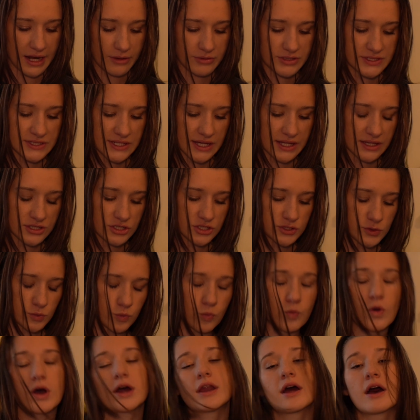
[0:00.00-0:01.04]
I would say just
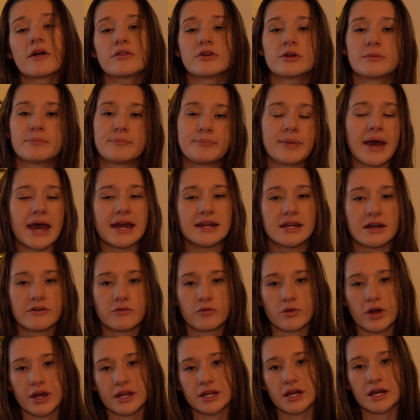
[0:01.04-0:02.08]
one other bet of
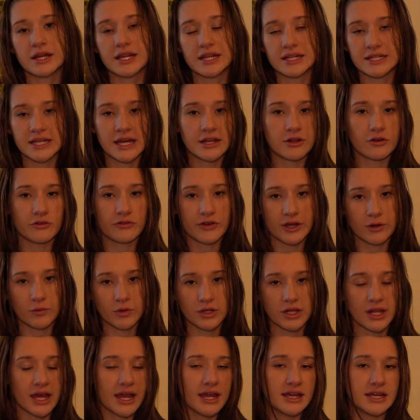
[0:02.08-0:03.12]
what a Nintendo fan
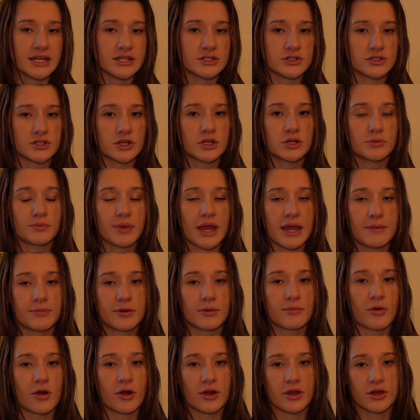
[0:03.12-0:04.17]
would like is
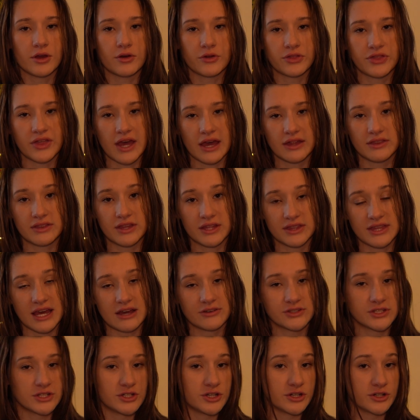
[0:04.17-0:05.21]
Paper Mario The
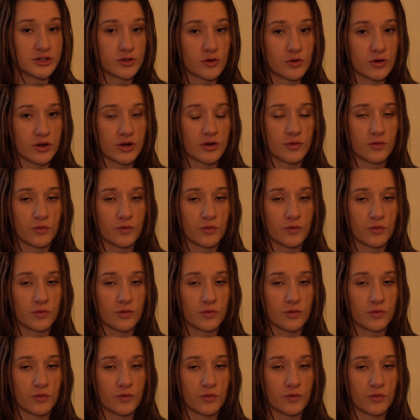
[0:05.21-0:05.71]
Thousand Year Door